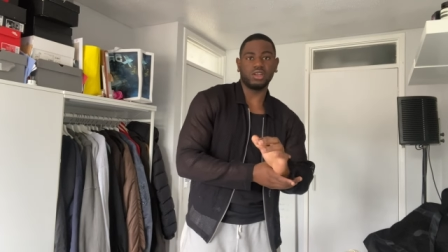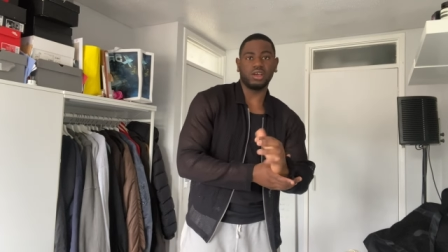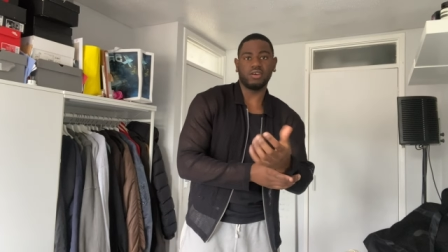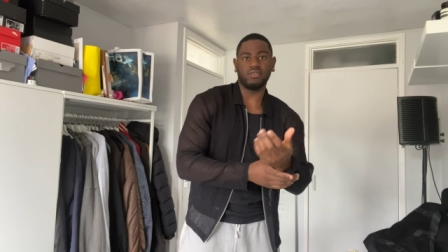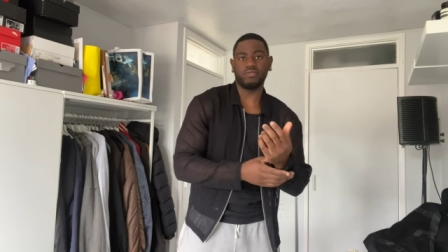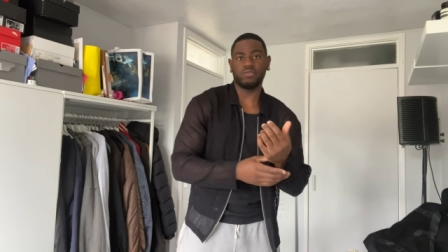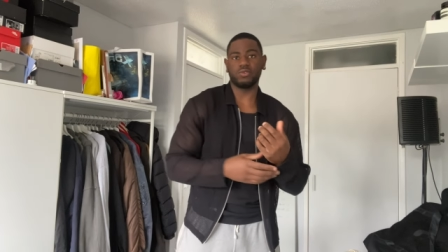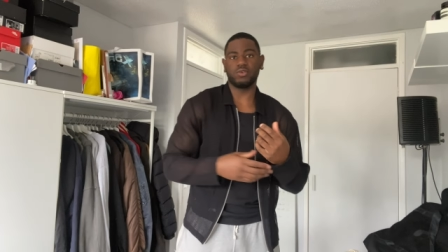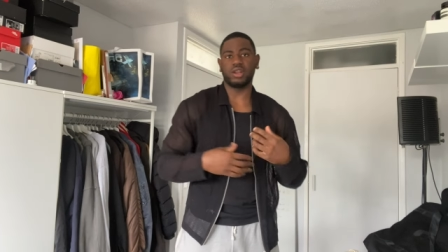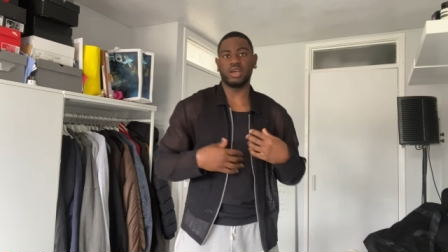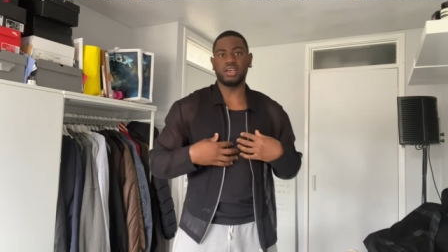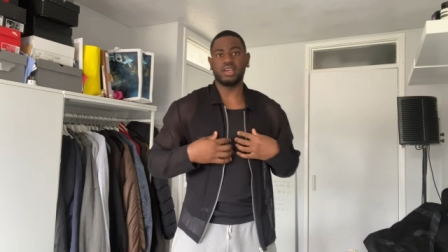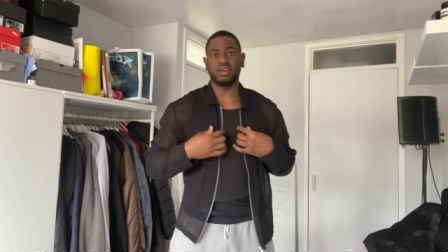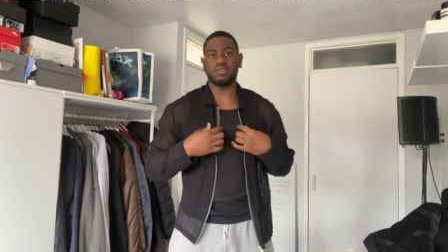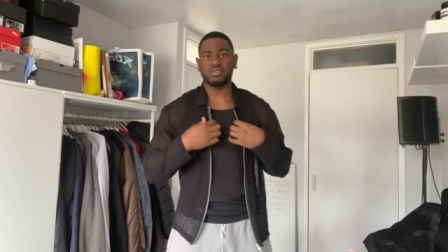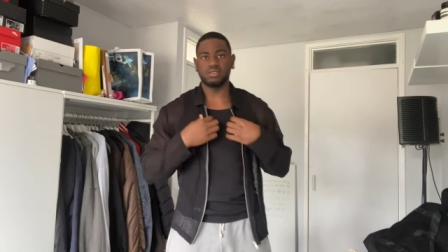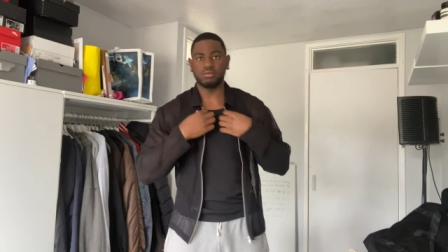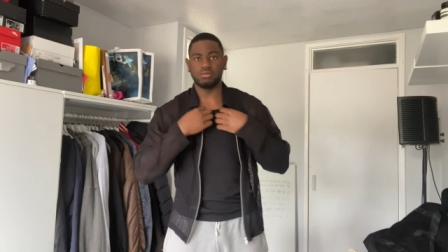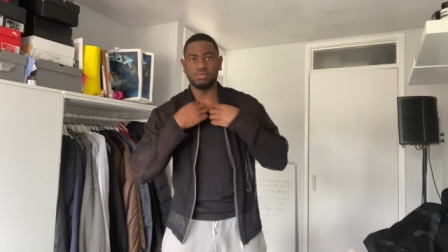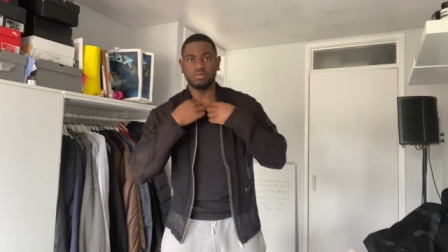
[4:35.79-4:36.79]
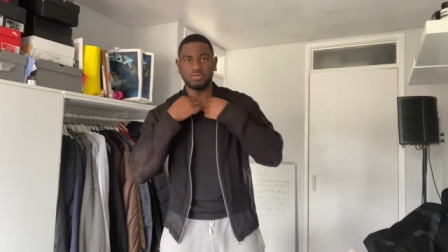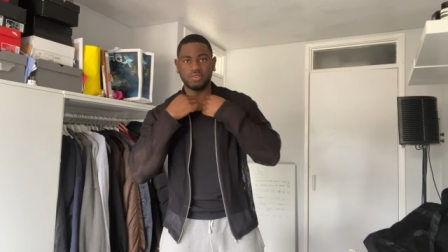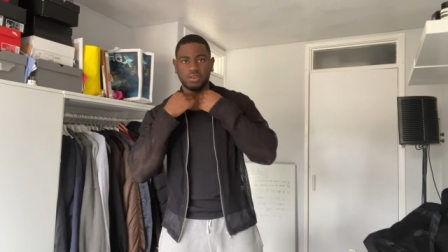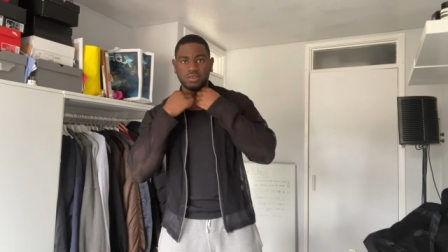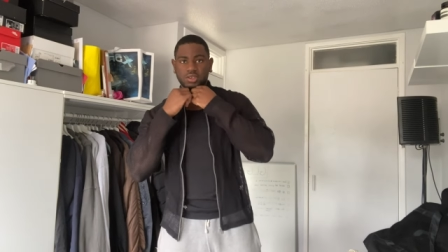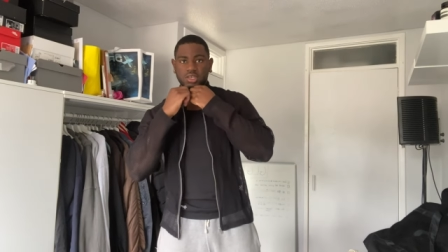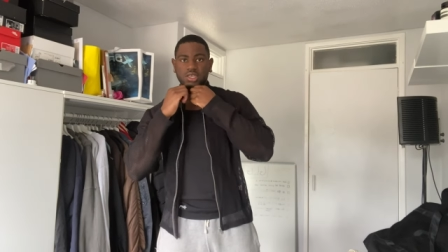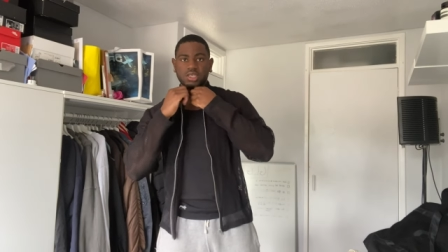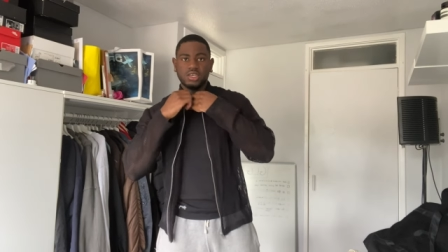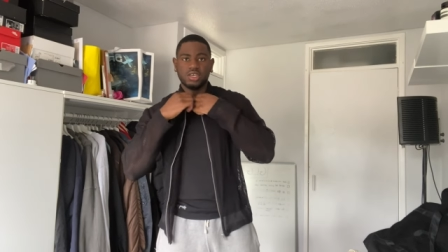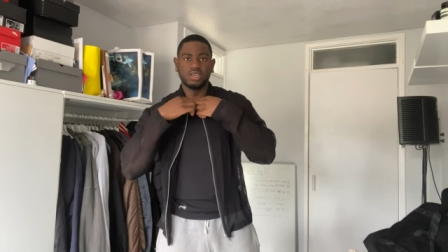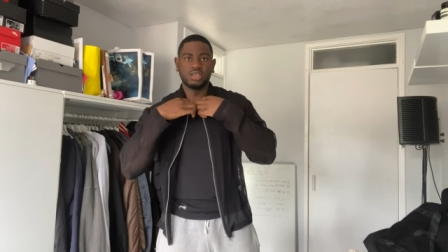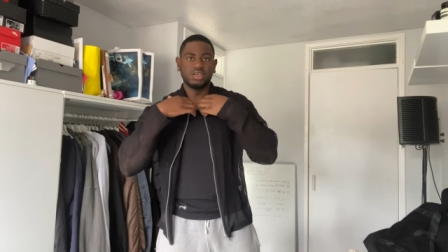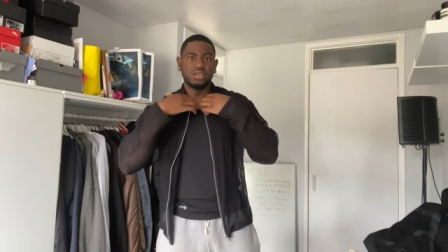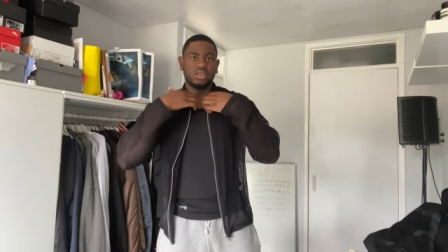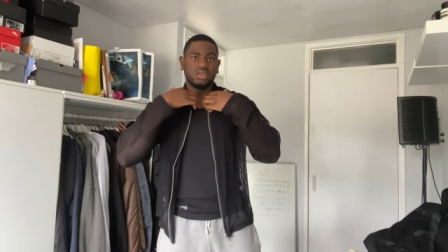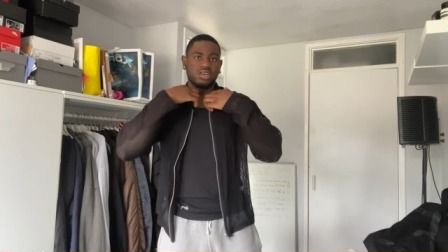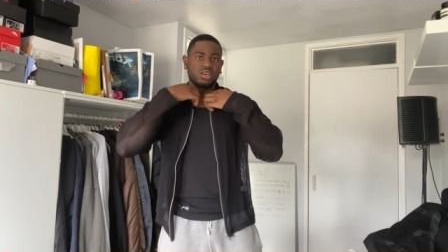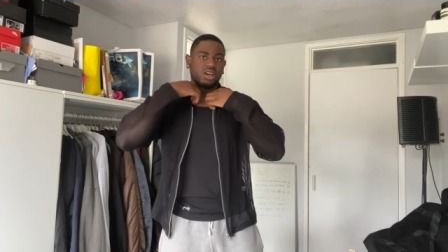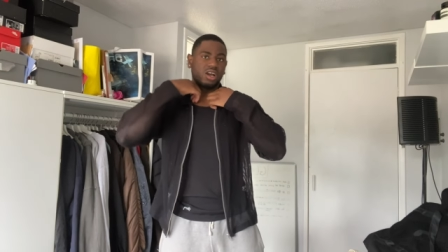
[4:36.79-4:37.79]
I feel like you have to be very
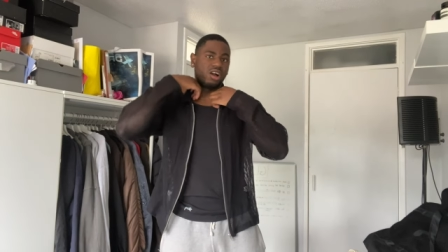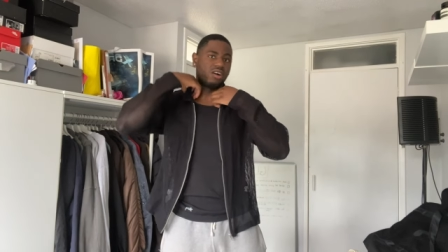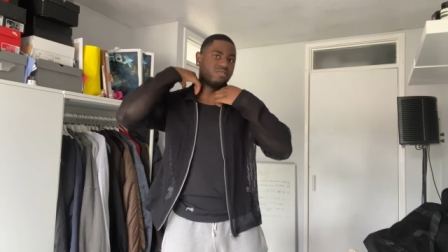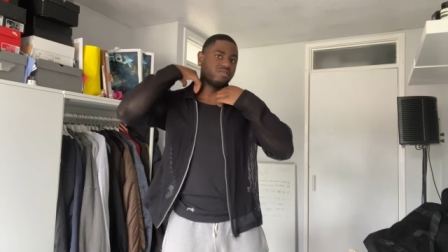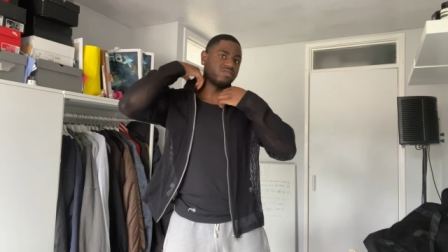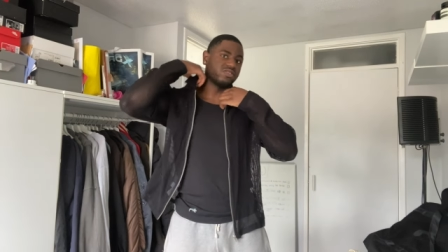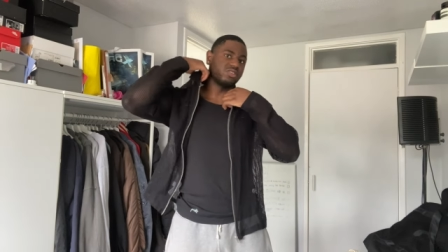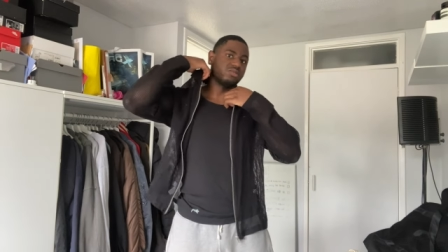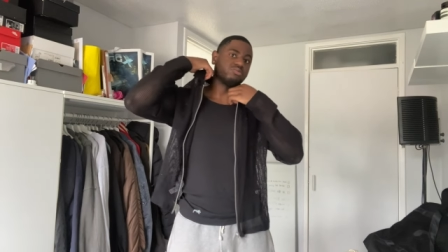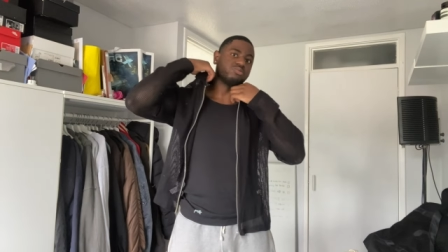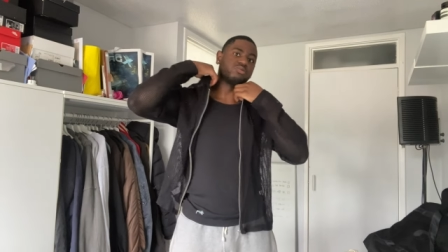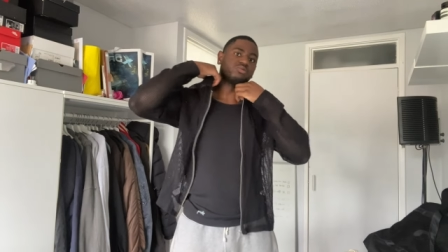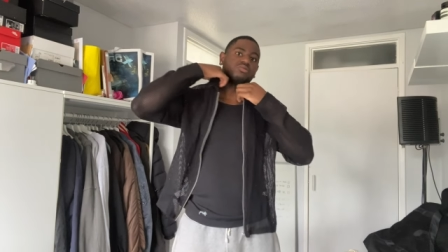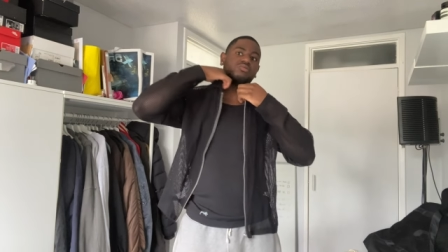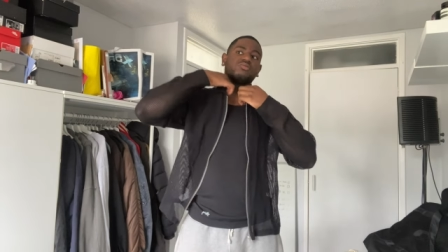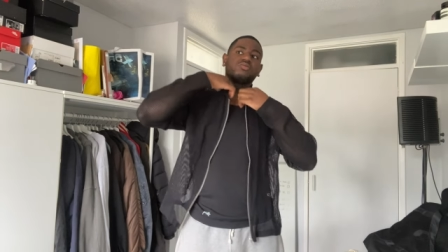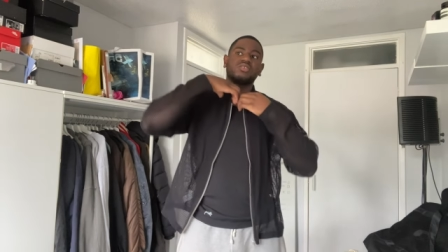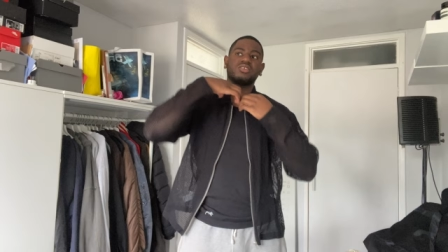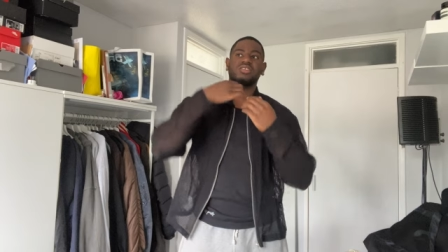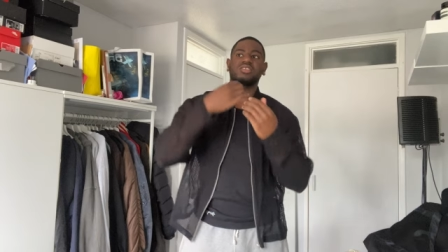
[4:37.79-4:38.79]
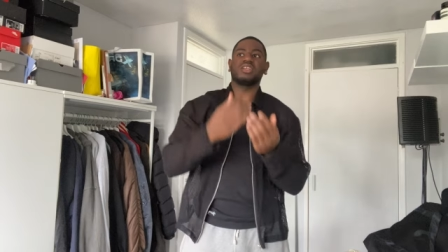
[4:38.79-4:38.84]
comfortable